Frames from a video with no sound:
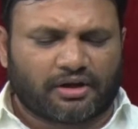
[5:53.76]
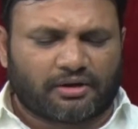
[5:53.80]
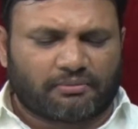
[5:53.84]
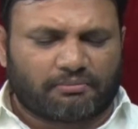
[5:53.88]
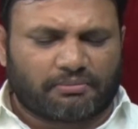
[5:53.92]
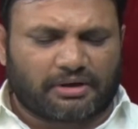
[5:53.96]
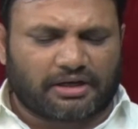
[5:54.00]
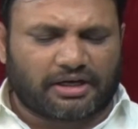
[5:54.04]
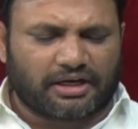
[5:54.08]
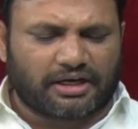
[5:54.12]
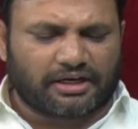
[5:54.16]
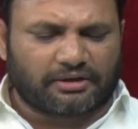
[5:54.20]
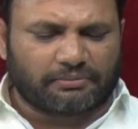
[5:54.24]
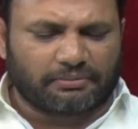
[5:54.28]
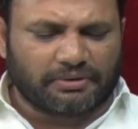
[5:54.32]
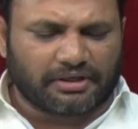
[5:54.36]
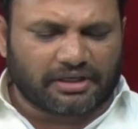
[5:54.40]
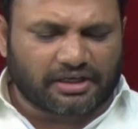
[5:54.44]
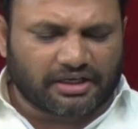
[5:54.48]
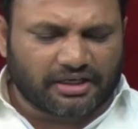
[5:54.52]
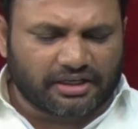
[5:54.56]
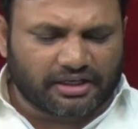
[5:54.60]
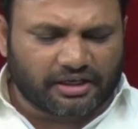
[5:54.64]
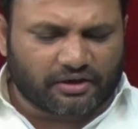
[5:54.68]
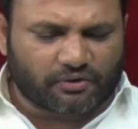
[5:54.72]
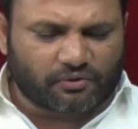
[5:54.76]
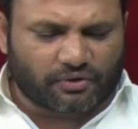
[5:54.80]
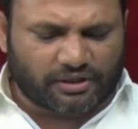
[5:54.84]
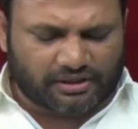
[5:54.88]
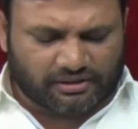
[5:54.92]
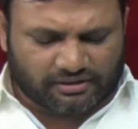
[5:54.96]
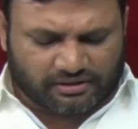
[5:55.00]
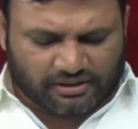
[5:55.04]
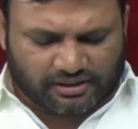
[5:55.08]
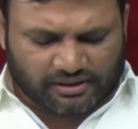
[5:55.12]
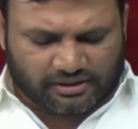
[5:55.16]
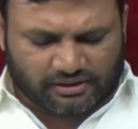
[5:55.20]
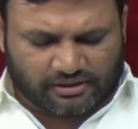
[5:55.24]
But let me clear
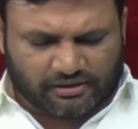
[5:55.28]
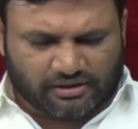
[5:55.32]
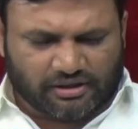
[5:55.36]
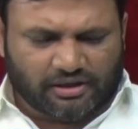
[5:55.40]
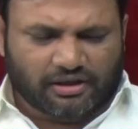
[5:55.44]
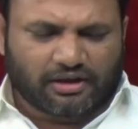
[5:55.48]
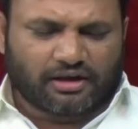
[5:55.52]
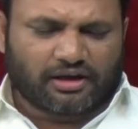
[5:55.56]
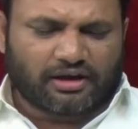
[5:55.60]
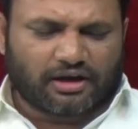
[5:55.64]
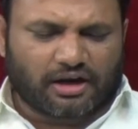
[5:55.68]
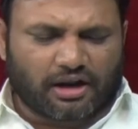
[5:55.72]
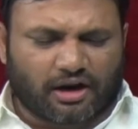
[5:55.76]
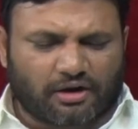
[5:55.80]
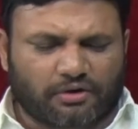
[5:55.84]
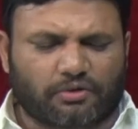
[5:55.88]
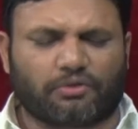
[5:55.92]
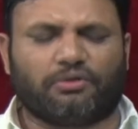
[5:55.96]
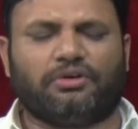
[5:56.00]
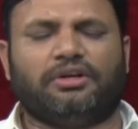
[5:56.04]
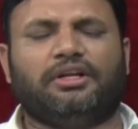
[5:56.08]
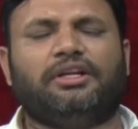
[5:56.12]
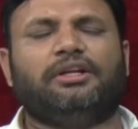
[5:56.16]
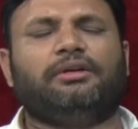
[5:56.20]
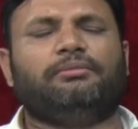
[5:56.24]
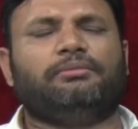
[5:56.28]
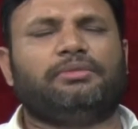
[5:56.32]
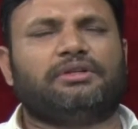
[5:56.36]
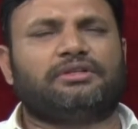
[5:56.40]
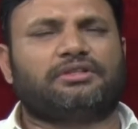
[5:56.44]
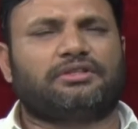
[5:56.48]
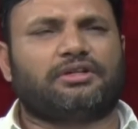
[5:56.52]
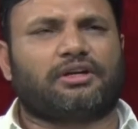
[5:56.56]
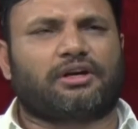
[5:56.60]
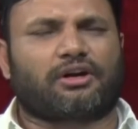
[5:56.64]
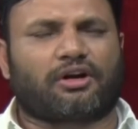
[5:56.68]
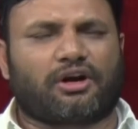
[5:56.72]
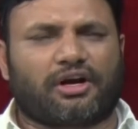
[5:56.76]
one thing, not only
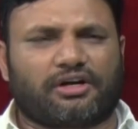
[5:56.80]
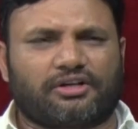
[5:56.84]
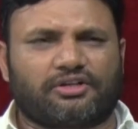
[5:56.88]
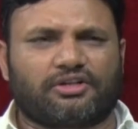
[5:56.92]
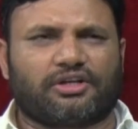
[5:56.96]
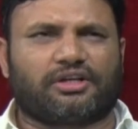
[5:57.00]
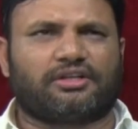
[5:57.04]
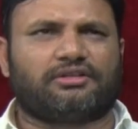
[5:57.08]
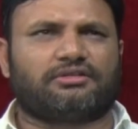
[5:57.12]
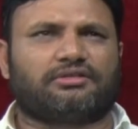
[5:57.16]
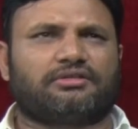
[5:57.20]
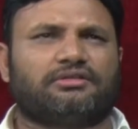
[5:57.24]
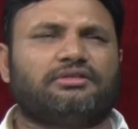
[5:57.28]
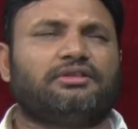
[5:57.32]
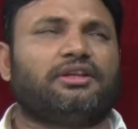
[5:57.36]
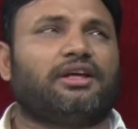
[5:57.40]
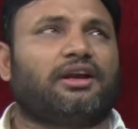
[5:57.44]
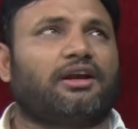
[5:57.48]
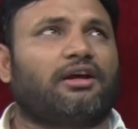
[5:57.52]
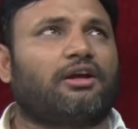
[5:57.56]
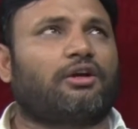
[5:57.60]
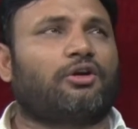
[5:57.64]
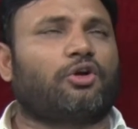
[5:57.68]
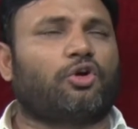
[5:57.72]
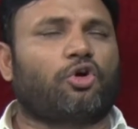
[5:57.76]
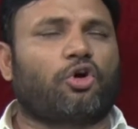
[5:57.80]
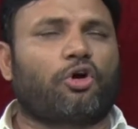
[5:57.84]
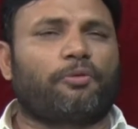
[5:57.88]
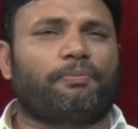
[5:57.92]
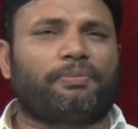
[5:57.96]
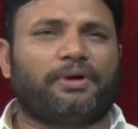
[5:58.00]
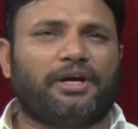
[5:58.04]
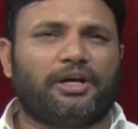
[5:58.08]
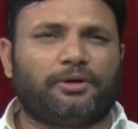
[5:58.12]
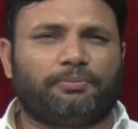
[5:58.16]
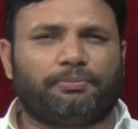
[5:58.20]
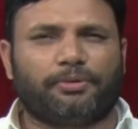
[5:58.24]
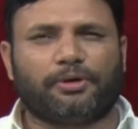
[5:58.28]
Mr. Rod Johnson, there are
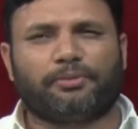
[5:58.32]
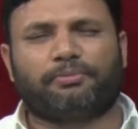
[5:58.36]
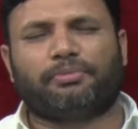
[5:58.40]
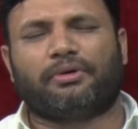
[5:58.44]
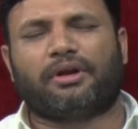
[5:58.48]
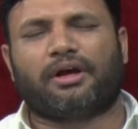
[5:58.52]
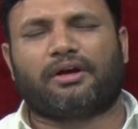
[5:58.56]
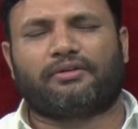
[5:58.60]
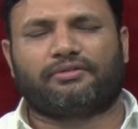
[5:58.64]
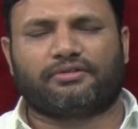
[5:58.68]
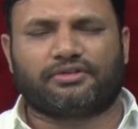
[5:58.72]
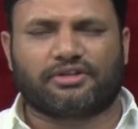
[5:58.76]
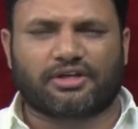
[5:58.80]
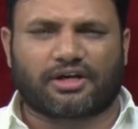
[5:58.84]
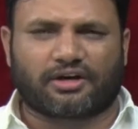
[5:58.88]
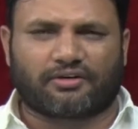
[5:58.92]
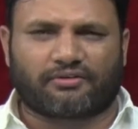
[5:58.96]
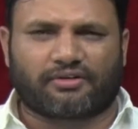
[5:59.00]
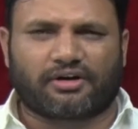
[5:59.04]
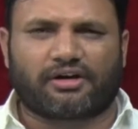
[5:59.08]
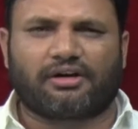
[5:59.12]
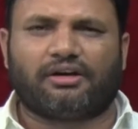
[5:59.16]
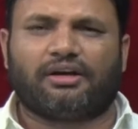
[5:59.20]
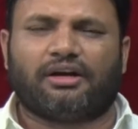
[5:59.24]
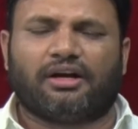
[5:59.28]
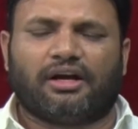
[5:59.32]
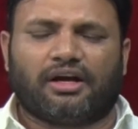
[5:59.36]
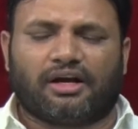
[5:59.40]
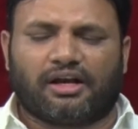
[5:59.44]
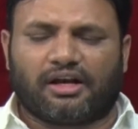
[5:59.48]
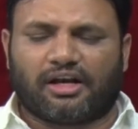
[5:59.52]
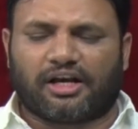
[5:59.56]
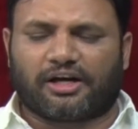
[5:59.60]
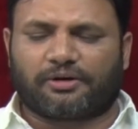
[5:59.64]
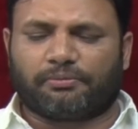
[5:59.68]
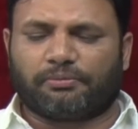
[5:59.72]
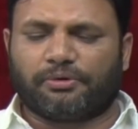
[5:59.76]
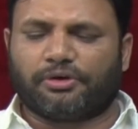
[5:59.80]
top 8 people of Java.
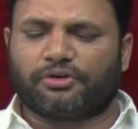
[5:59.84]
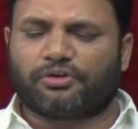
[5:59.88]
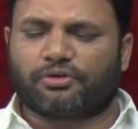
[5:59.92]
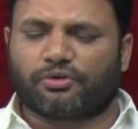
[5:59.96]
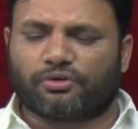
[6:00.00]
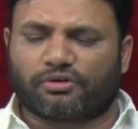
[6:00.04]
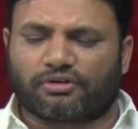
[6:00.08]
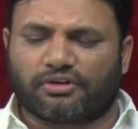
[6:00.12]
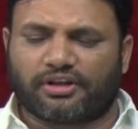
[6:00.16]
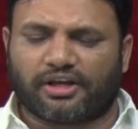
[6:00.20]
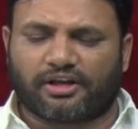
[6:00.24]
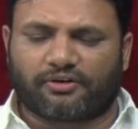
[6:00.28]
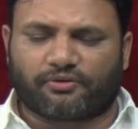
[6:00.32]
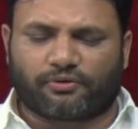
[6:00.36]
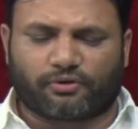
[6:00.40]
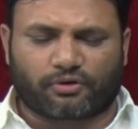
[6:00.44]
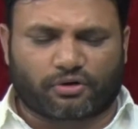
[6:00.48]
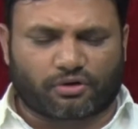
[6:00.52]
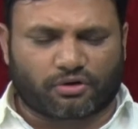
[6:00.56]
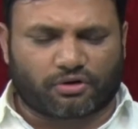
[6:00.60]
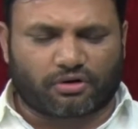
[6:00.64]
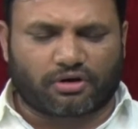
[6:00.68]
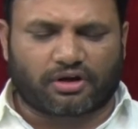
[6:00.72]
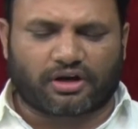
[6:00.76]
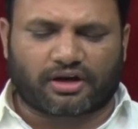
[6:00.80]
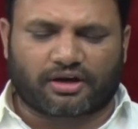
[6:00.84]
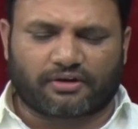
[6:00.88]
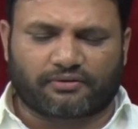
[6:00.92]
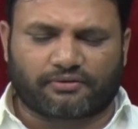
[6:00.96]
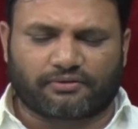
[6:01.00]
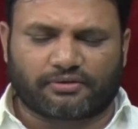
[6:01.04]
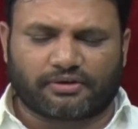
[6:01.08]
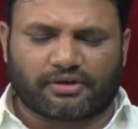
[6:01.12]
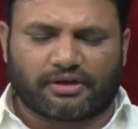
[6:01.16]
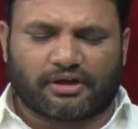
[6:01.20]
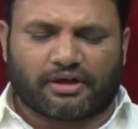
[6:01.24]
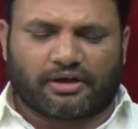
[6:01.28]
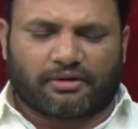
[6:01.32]
Let me show their
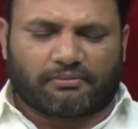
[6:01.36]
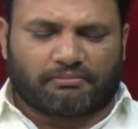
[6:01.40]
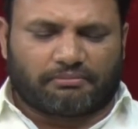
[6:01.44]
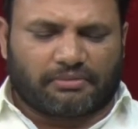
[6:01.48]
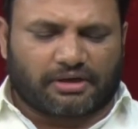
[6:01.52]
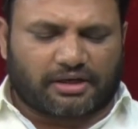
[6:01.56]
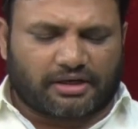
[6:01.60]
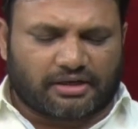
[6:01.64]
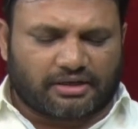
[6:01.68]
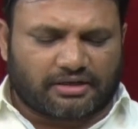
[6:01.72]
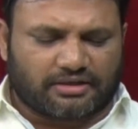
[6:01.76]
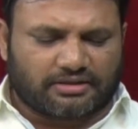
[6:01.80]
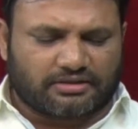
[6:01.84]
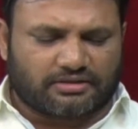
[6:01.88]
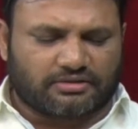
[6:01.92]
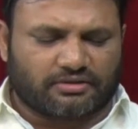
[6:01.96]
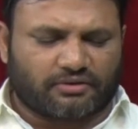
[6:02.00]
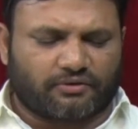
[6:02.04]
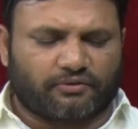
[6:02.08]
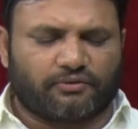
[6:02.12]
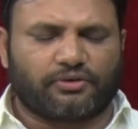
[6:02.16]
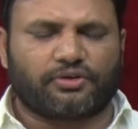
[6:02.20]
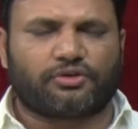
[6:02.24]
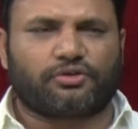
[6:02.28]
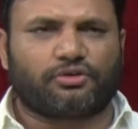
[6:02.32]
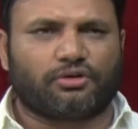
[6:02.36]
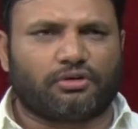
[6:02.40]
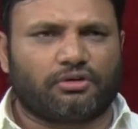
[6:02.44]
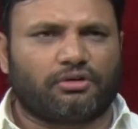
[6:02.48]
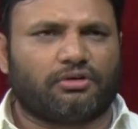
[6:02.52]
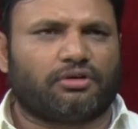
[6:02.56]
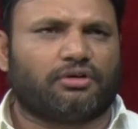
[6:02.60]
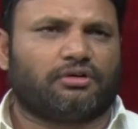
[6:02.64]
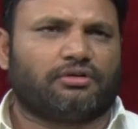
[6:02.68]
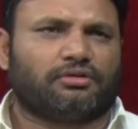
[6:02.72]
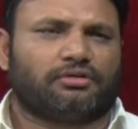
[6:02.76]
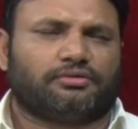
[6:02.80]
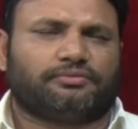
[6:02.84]
photograph because we should
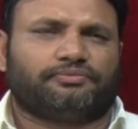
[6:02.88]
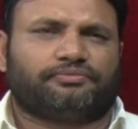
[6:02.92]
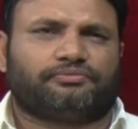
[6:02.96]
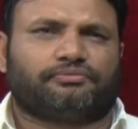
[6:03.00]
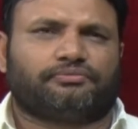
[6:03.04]
uh,